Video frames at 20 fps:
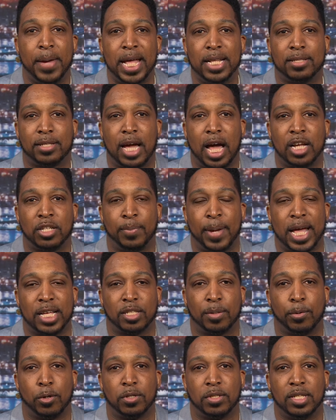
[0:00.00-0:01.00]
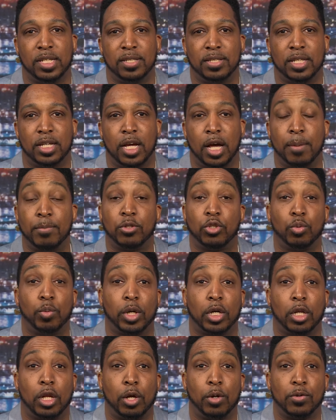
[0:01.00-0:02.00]
men's college basketball season
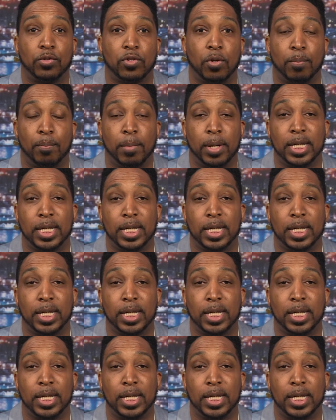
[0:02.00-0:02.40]
comes to a close